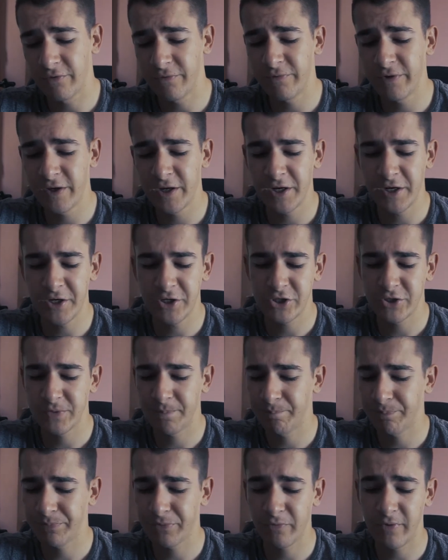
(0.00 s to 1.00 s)
finish,
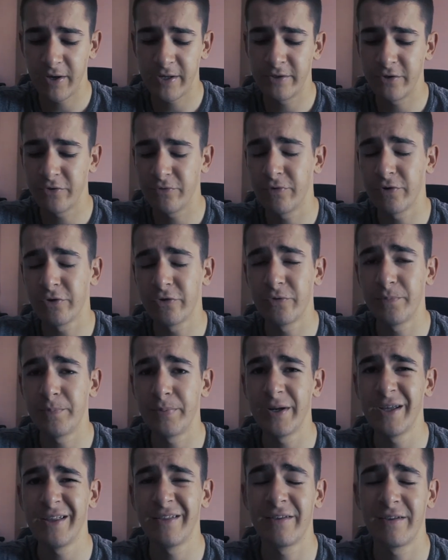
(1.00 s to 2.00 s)
waited for
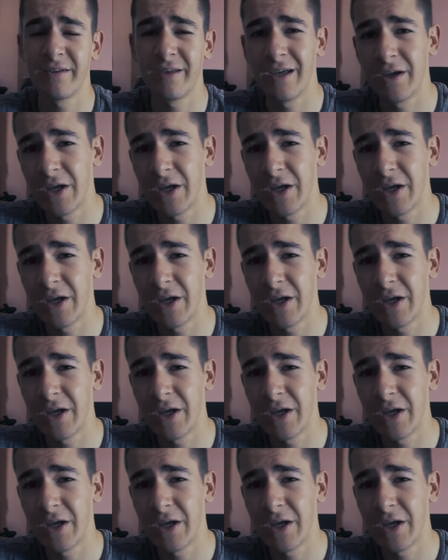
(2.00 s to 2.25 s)
sprint.